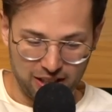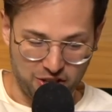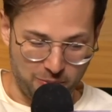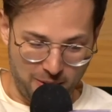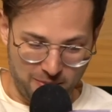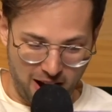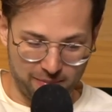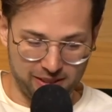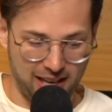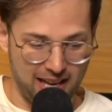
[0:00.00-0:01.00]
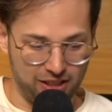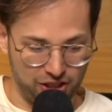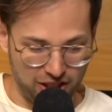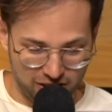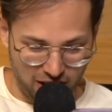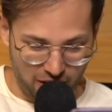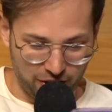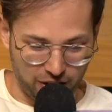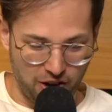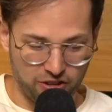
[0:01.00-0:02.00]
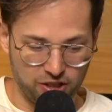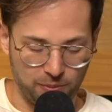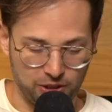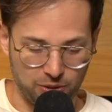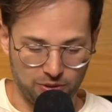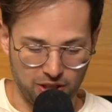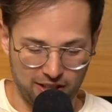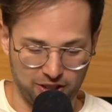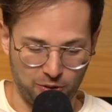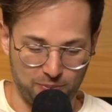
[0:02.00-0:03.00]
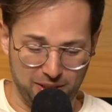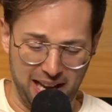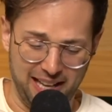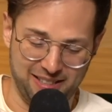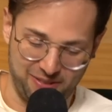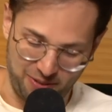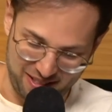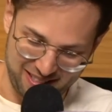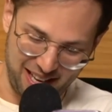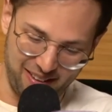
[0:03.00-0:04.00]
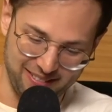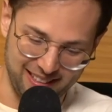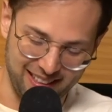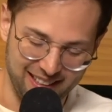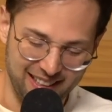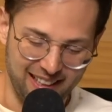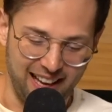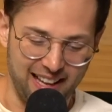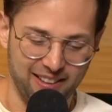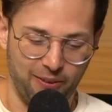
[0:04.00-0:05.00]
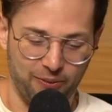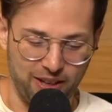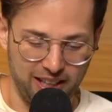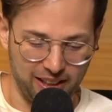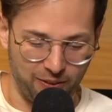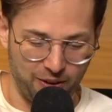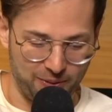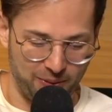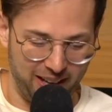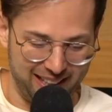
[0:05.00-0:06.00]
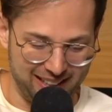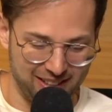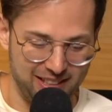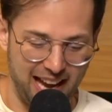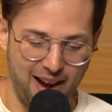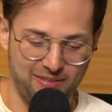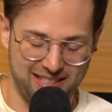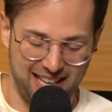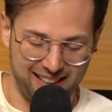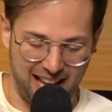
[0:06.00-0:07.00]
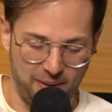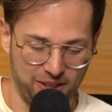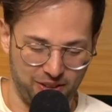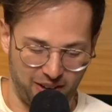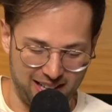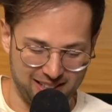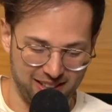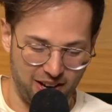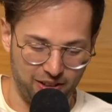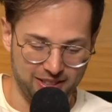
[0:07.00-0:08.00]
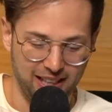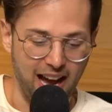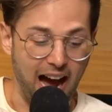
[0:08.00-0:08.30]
So my mom said she saw the ghost, but she was also obsessed with Zelda and reading Lord of the Rings. So you have to take that with a grain of salt.